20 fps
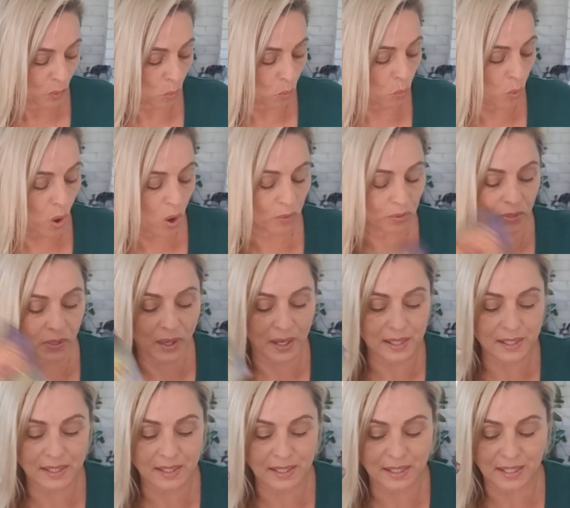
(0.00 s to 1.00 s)
what
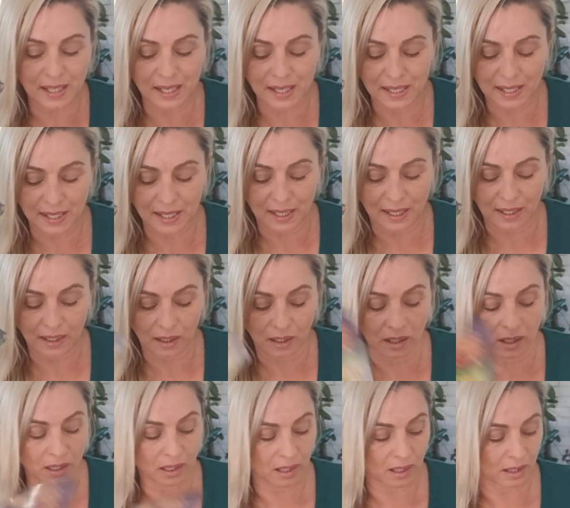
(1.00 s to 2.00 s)
they're
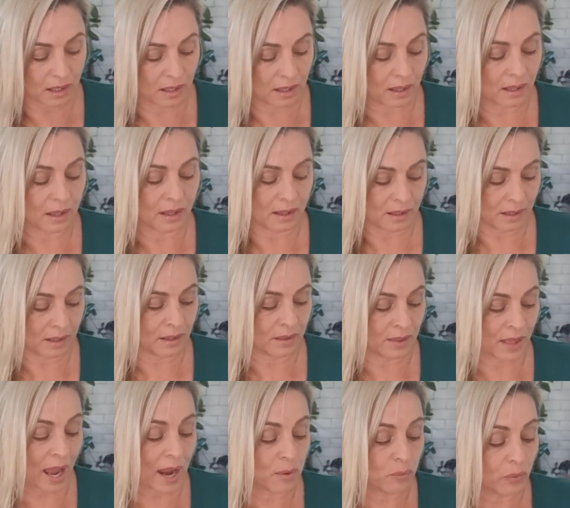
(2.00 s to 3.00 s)
seeking,
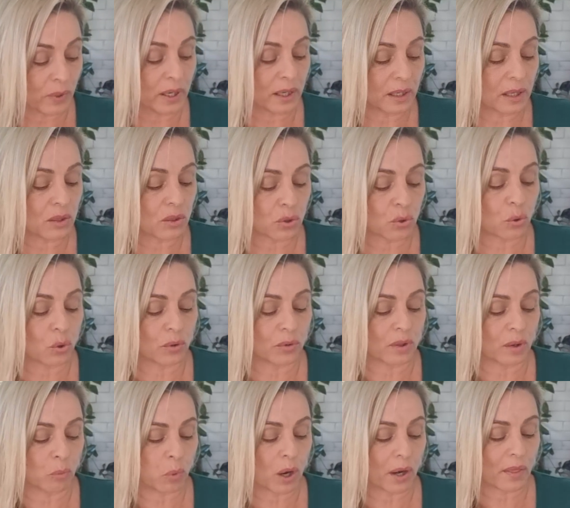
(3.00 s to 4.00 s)
they really
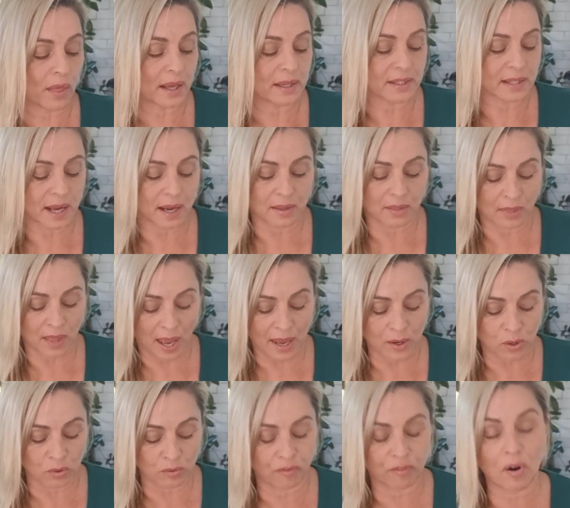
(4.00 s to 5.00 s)
thought, what do they say,
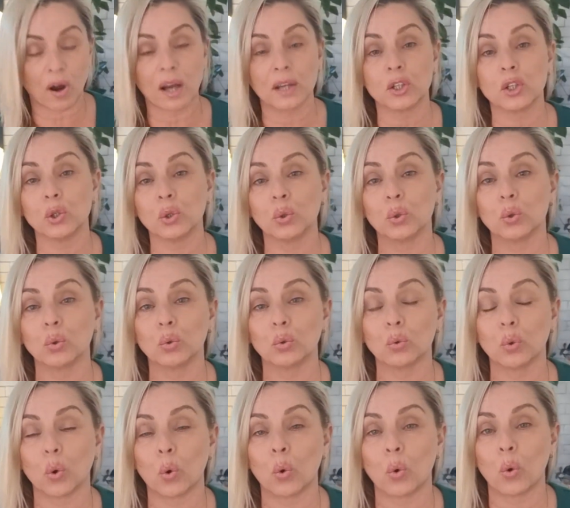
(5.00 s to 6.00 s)
they could find
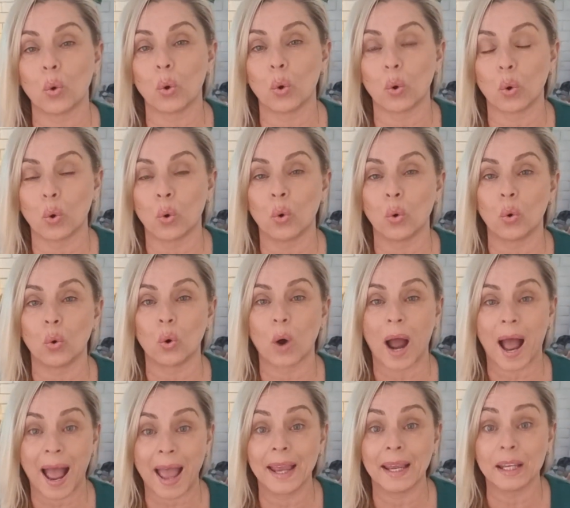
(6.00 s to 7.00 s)
you or
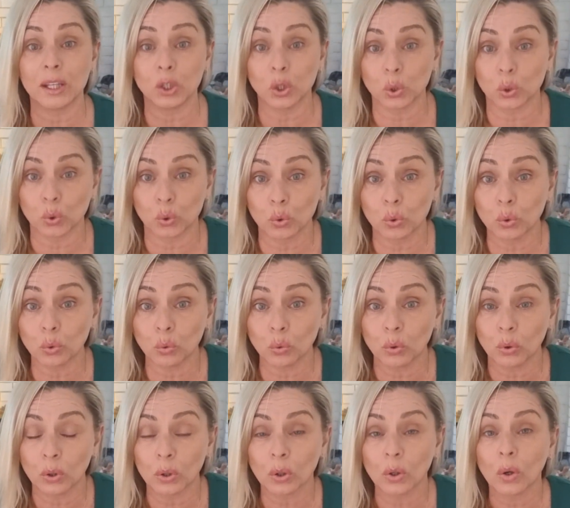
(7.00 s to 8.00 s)
a you
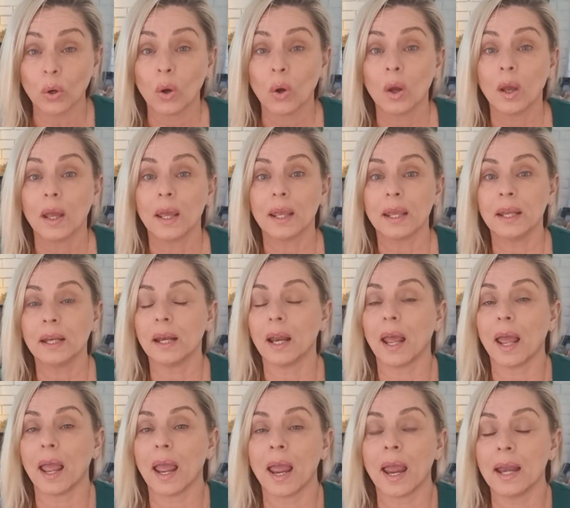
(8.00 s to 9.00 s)

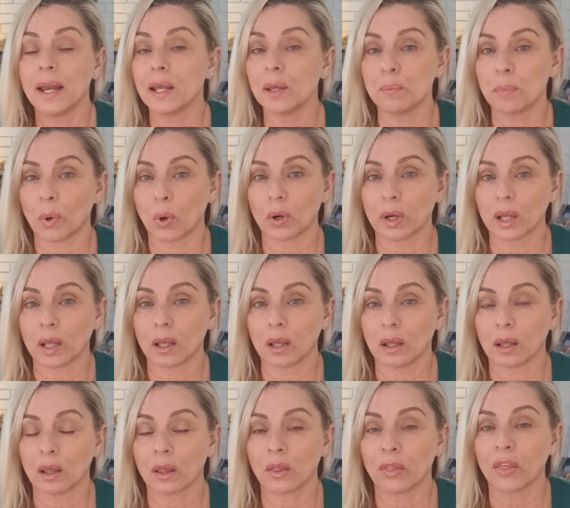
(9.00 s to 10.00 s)
in
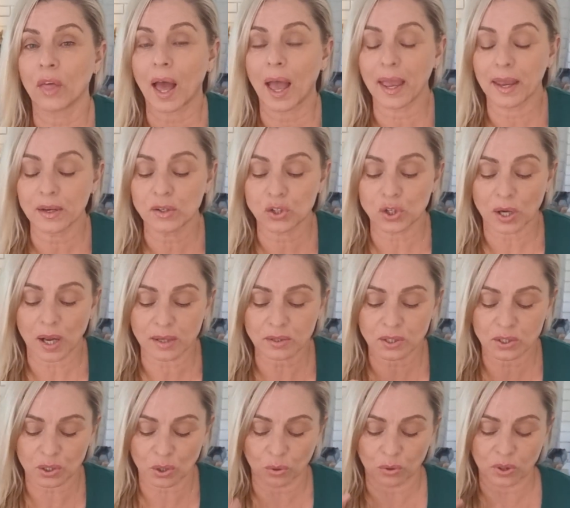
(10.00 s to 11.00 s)
anybody. They
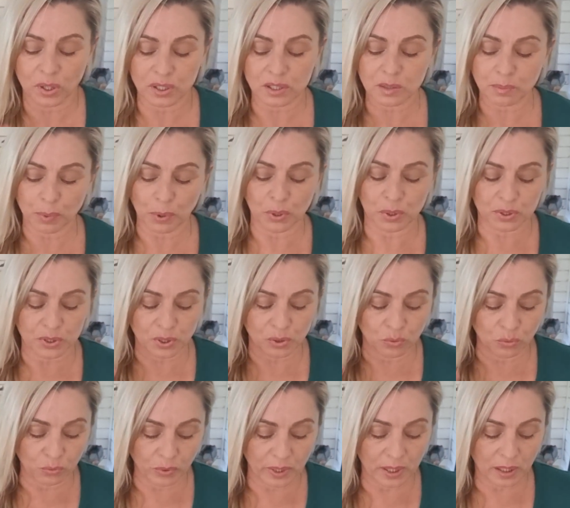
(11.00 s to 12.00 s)
just thought, this
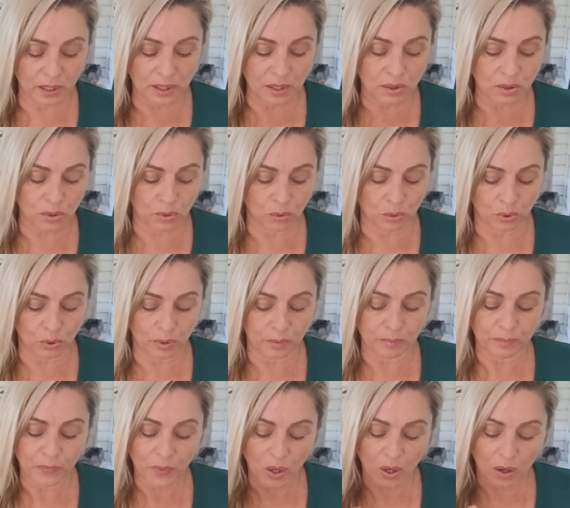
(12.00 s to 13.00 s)
person really
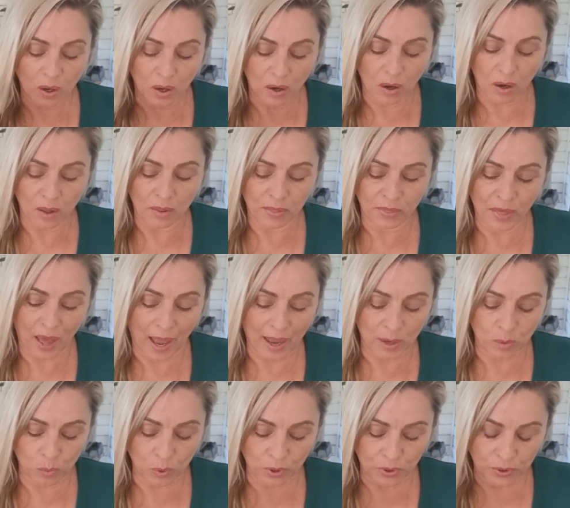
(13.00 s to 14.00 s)
thought
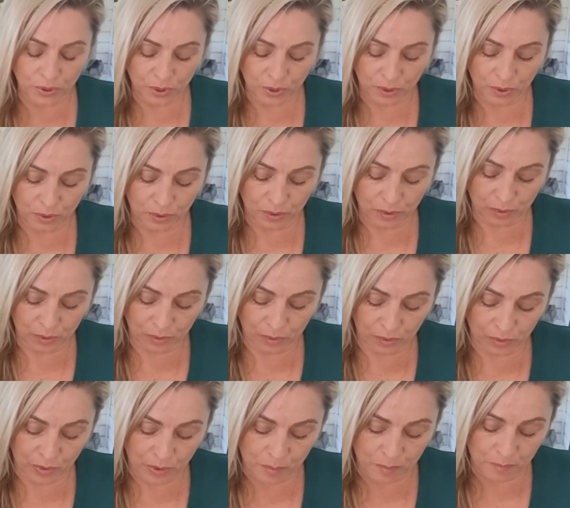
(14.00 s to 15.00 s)
they were
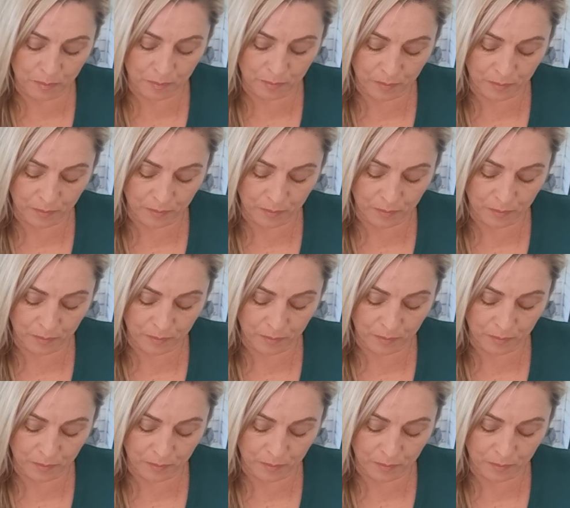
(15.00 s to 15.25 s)
the